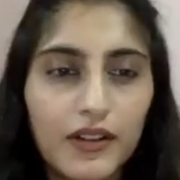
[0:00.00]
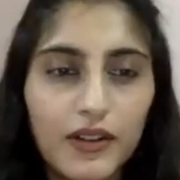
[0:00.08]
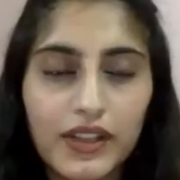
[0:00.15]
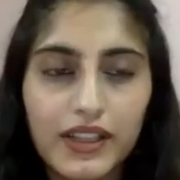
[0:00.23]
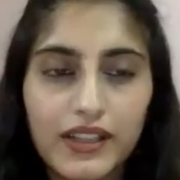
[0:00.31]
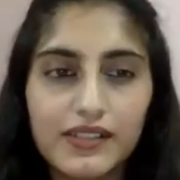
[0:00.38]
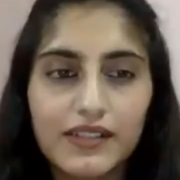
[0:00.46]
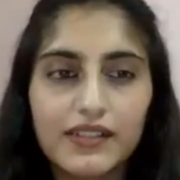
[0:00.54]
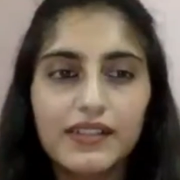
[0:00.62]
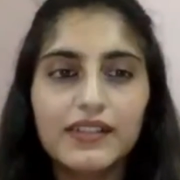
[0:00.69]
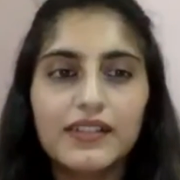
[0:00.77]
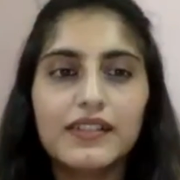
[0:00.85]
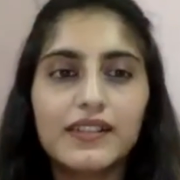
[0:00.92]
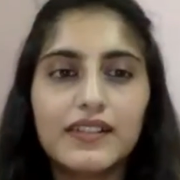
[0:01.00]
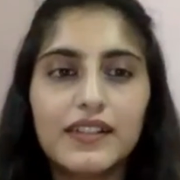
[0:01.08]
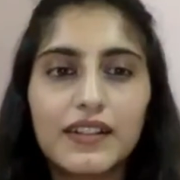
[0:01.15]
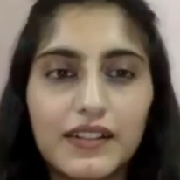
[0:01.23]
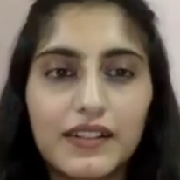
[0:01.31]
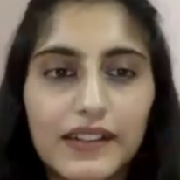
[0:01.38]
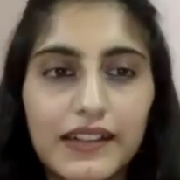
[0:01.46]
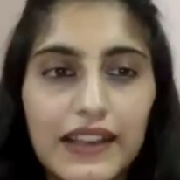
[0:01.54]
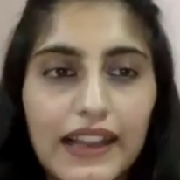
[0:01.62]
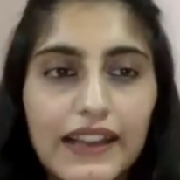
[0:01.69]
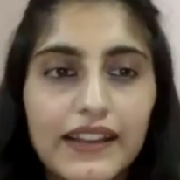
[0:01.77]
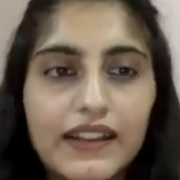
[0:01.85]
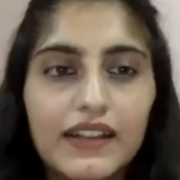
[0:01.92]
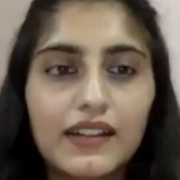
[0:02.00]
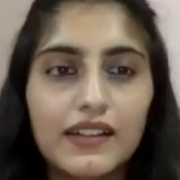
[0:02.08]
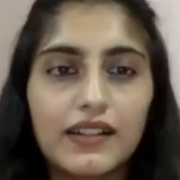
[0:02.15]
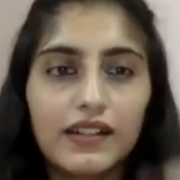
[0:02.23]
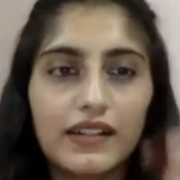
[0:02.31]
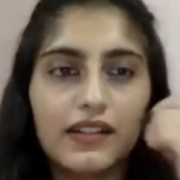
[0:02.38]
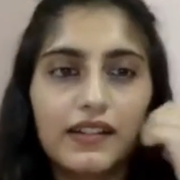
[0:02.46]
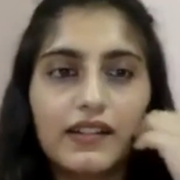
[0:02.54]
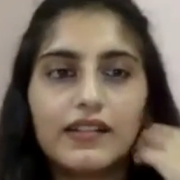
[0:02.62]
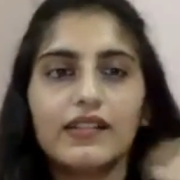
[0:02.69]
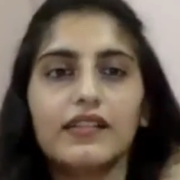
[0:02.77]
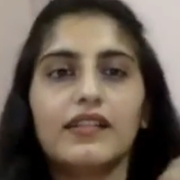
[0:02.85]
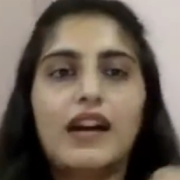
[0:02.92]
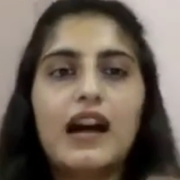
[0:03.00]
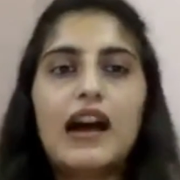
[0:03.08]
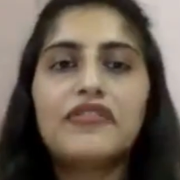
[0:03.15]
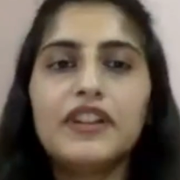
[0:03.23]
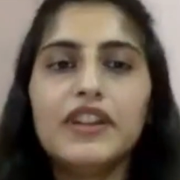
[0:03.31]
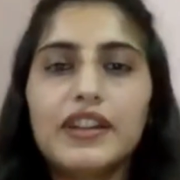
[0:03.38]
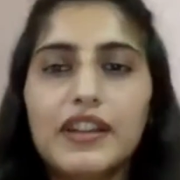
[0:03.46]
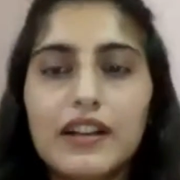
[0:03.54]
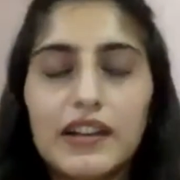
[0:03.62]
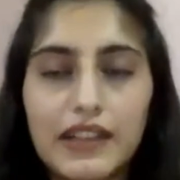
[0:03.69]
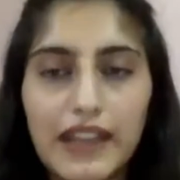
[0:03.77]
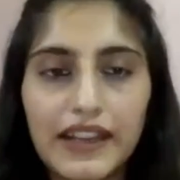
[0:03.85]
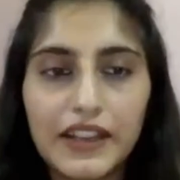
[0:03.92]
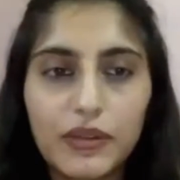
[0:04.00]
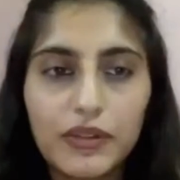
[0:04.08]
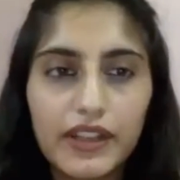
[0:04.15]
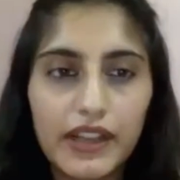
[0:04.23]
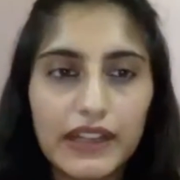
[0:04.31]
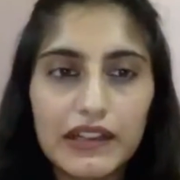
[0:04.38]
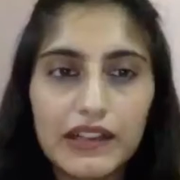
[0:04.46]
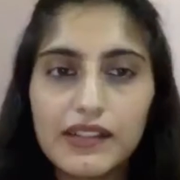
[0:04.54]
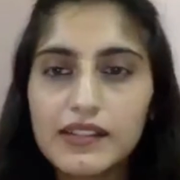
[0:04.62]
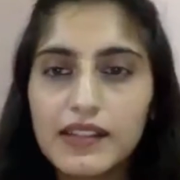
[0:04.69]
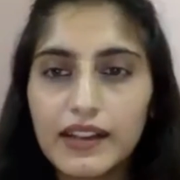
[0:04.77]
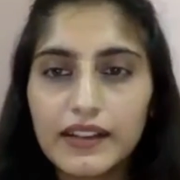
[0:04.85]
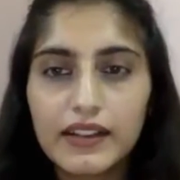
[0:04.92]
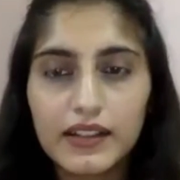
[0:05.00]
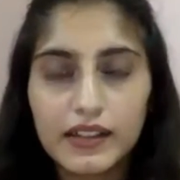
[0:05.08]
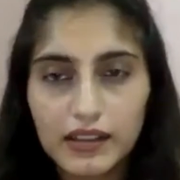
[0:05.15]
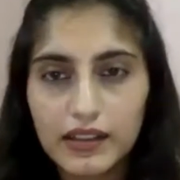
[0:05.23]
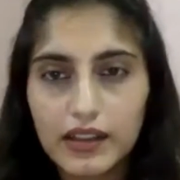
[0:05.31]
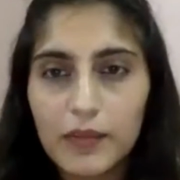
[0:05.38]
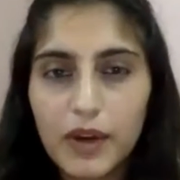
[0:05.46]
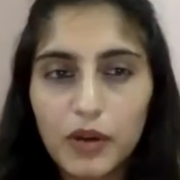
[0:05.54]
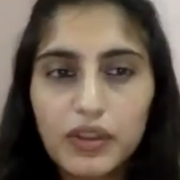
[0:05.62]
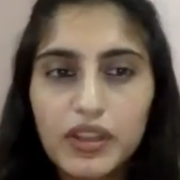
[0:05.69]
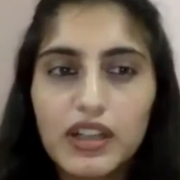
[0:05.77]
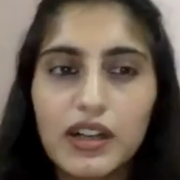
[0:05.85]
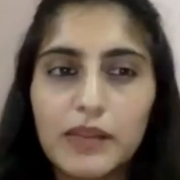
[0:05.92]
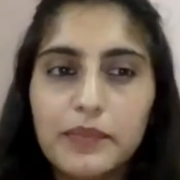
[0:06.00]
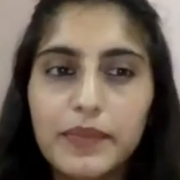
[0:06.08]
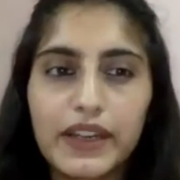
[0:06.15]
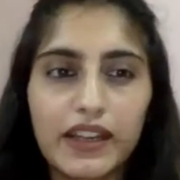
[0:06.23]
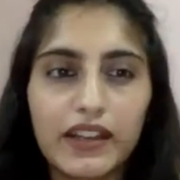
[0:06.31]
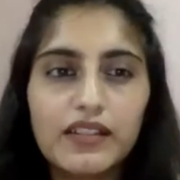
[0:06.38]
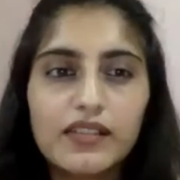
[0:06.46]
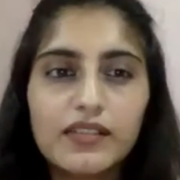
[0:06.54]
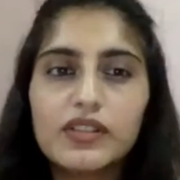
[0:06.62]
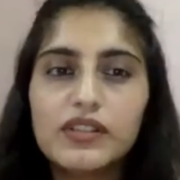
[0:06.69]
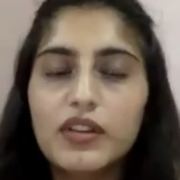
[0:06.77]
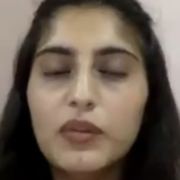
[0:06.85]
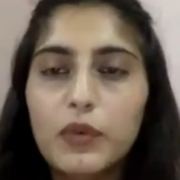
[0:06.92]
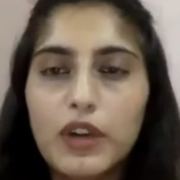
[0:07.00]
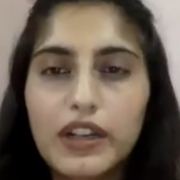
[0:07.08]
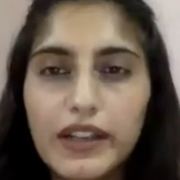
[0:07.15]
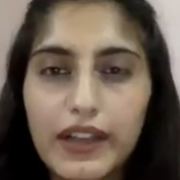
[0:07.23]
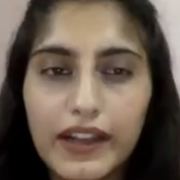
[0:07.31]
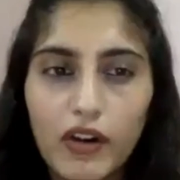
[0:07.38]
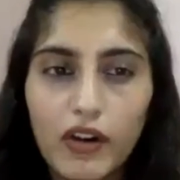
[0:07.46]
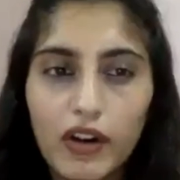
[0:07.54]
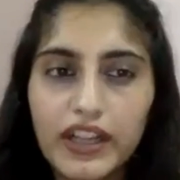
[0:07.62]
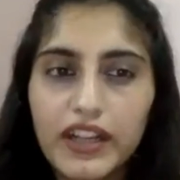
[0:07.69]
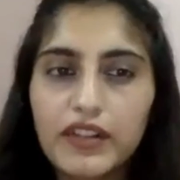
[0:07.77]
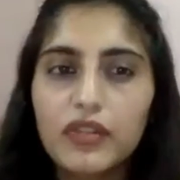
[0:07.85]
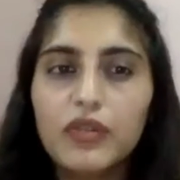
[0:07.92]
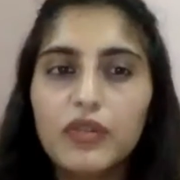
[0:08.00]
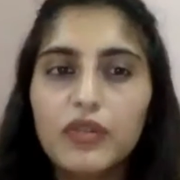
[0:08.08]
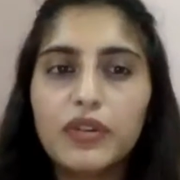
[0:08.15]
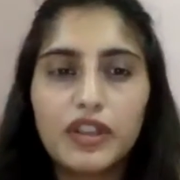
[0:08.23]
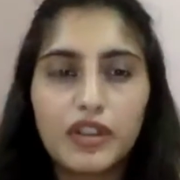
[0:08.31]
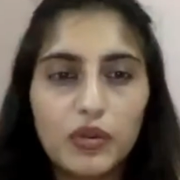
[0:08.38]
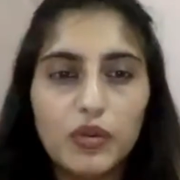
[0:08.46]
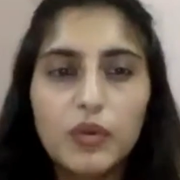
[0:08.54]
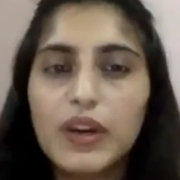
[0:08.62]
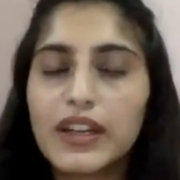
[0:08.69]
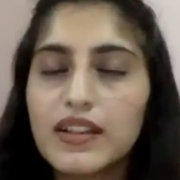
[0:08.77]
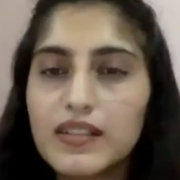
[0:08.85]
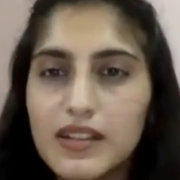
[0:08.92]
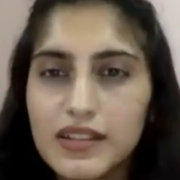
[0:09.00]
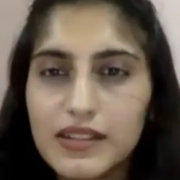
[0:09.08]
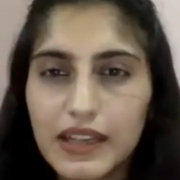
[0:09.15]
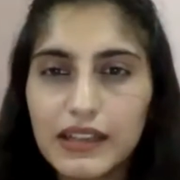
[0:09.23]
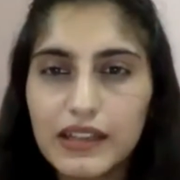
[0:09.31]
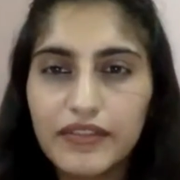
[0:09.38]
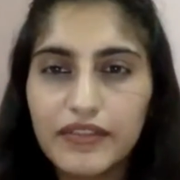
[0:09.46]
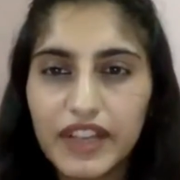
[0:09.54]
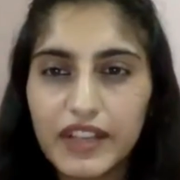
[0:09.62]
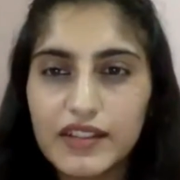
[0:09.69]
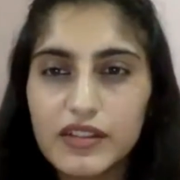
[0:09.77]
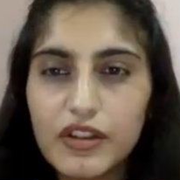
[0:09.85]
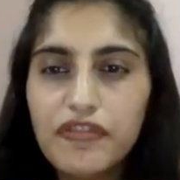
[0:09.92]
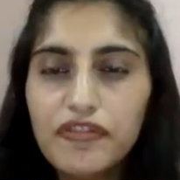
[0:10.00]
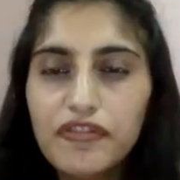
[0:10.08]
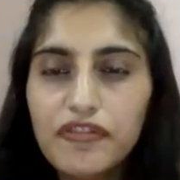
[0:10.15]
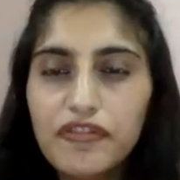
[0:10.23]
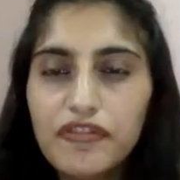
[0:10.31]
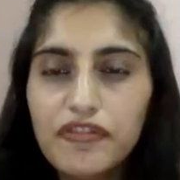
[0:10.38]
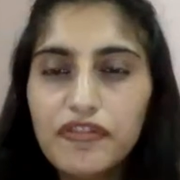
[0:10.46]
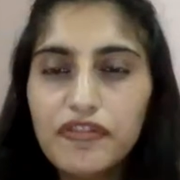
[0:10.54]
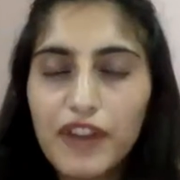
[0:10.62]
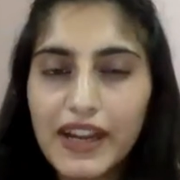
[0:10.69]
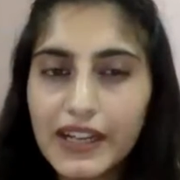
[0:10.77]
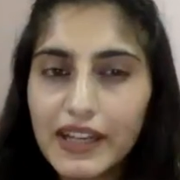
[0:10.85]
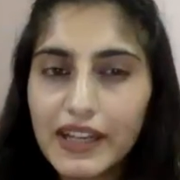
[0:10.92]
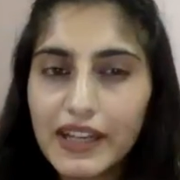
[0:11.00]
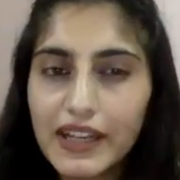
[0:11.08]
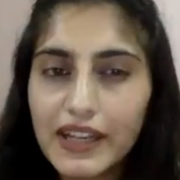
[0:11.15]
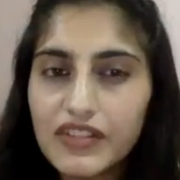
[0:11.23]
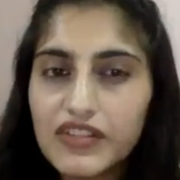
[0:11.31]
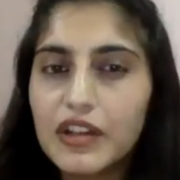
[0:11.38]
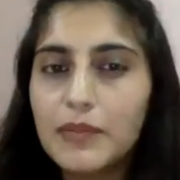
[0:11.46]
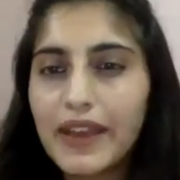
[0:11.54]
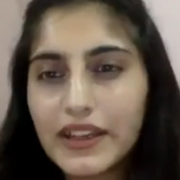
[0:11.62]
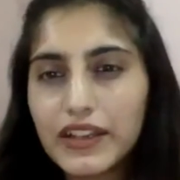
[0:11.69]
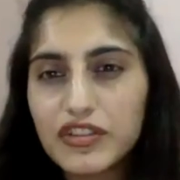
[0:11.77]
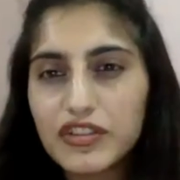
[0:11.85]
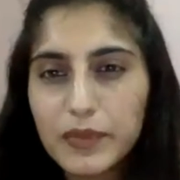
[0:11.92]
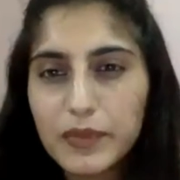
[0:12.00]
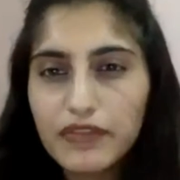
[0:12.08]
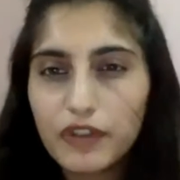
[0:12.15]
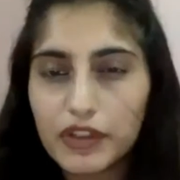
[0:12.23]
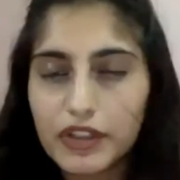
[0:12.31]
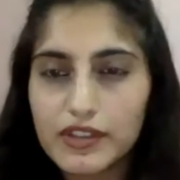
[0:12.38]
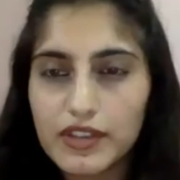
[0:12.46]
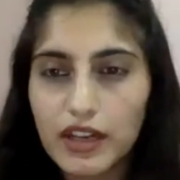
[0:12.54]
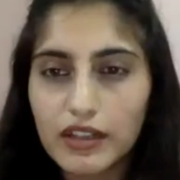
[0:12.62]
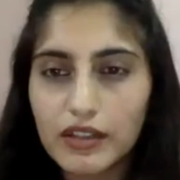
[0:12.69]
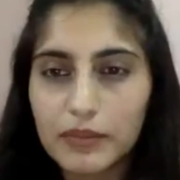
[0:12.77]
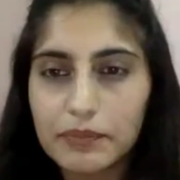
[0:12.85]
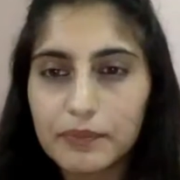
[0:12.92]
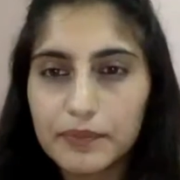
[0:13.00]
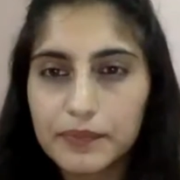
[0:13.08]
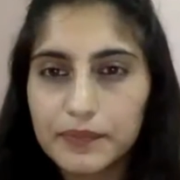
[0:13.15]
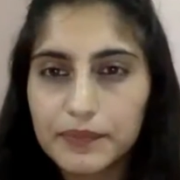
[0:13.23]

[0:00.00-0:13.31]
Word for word: Okay, sir. Uh, like after uh, like you tell us that uh, about the companies so sir what according to you what is the significance of financial management for a startup